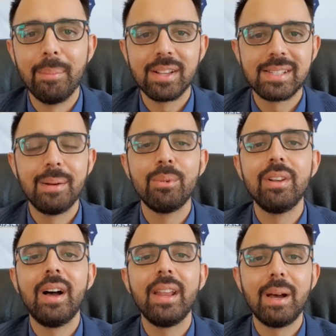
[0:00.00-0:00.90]
Aslam
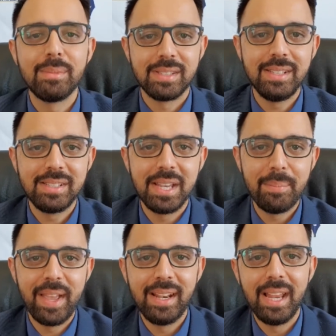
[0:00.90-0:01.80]
Mullah and I'm a
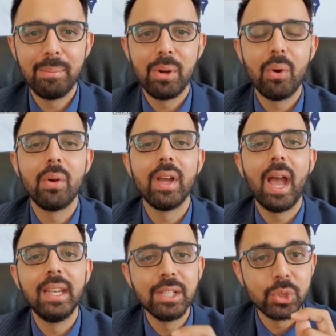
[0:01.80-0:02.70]
CCMA labor lawyer,
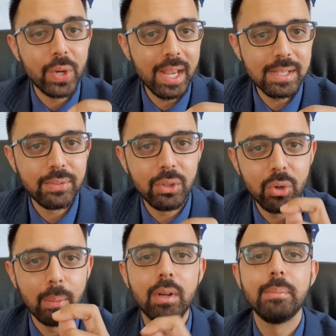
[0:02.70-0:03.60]
and in today's
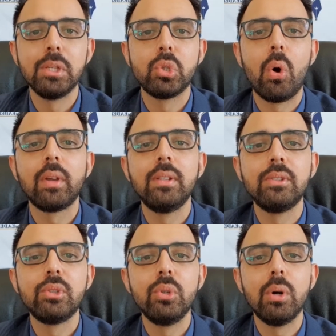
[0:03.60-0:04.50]
video I'm going to be
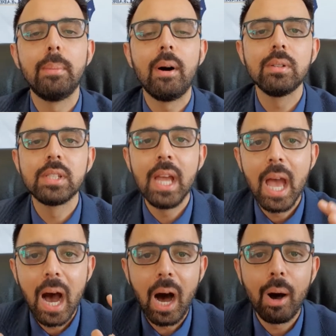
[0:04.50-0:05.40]
talking to you about
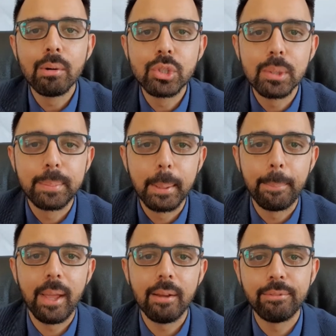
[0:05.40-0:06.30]
how to
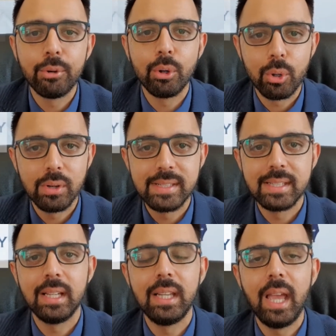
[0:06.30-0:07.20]
prepare for
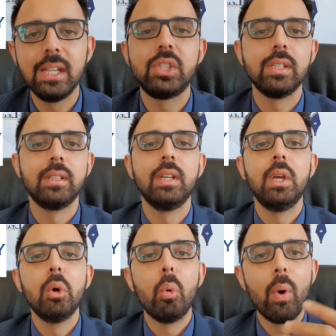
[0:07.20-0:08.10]
conciliation.
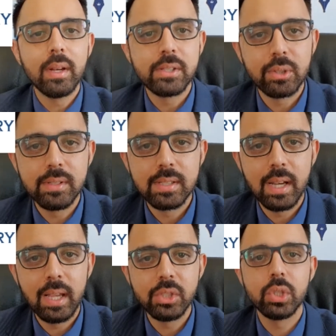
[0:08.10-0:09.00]
What is
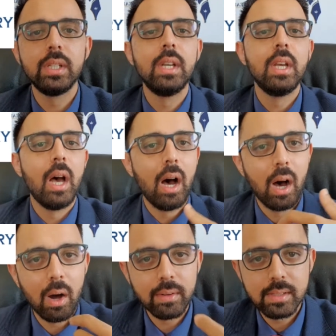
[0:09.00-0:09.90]
conciliation?
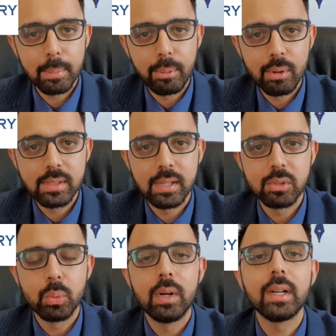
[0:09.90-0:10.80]
How does the
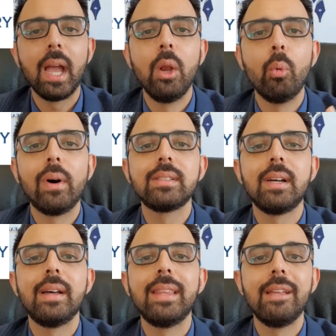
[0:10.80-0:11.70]
process work, and what
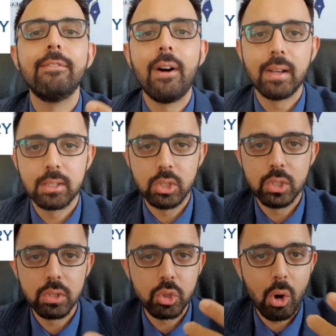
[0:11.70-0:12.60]
are the
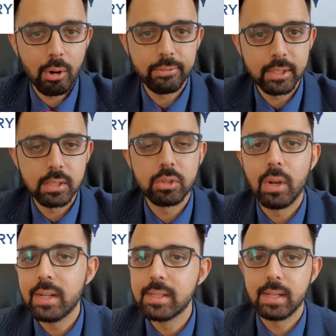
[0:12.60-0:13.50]
advantages of it? So
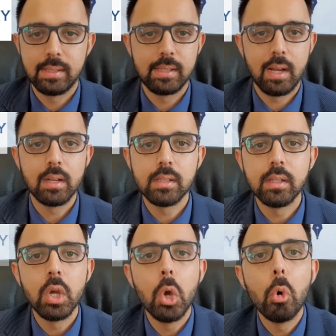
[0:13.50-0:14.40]
let's get started.
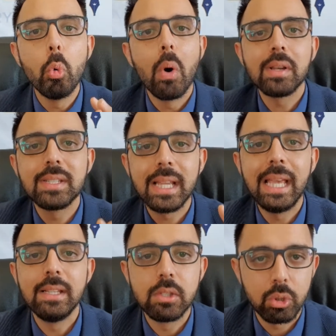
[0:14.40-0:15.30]
What
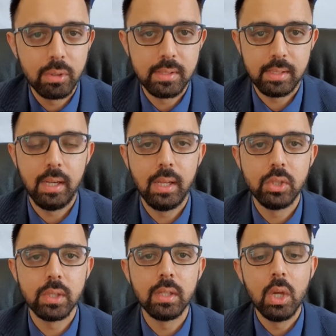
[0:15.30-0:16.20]
is
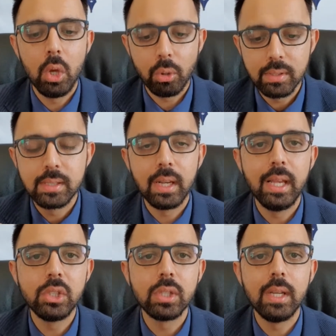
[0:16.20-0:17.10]
conciliation?
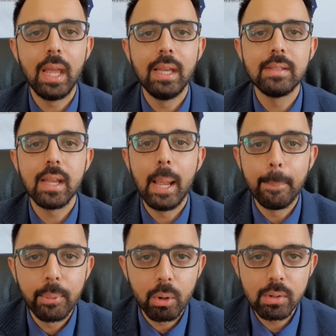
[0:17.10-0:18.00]
Conciliation is
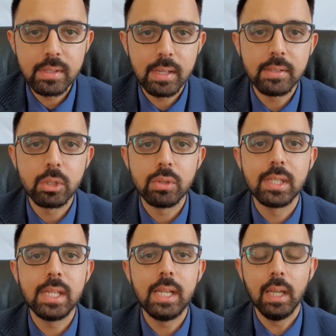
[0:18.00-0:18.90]
a process to
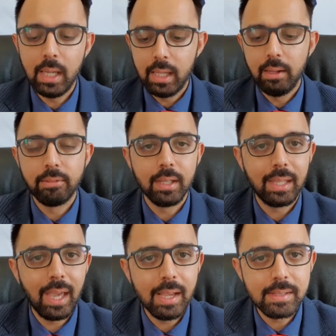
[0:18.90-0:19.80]
see if the
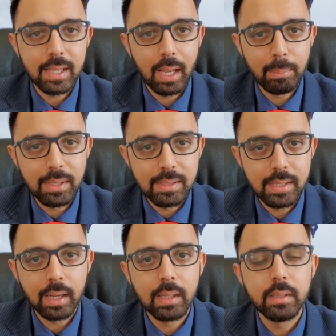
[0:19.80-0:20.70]
case can be
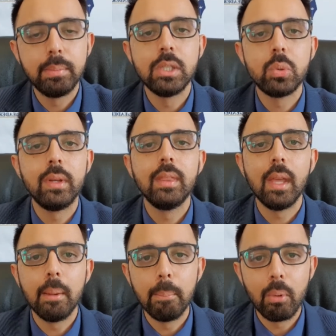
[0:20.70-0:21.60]
settled between
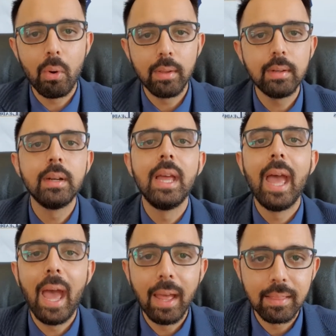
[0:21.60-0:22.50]
the employer
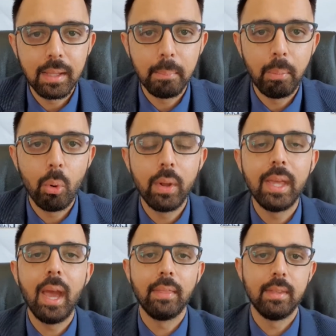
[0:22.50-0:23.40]
and the
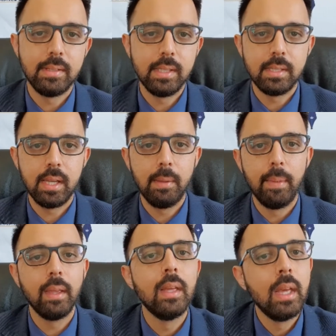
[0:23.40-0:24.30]
employee at the
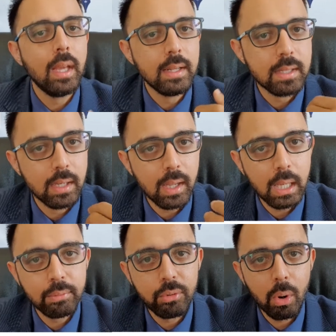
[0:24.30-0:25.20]
CCMA. It's an
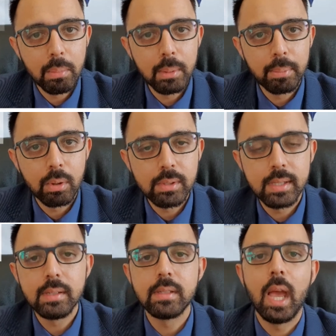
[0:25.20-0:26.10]
informal
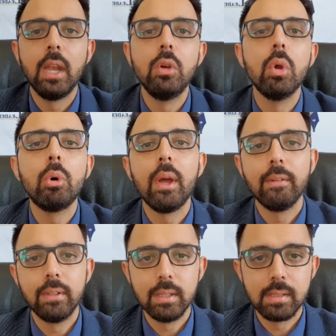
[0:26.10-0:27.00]
process and no
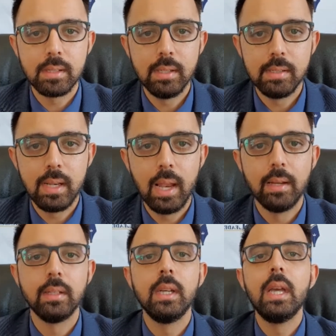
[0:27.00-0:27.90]
evidence is
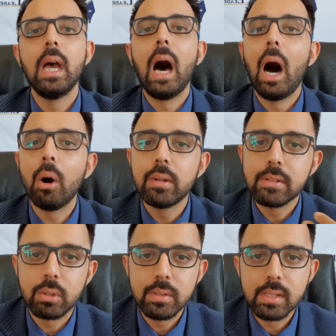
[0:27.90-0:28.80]
led. How
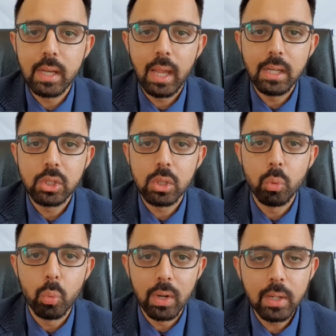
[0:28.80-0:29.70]
does
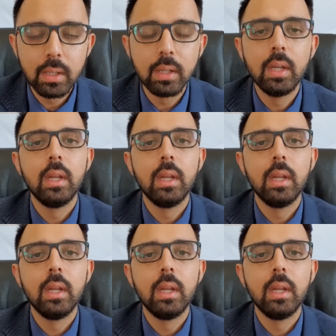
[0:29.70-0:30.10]
conciliation work?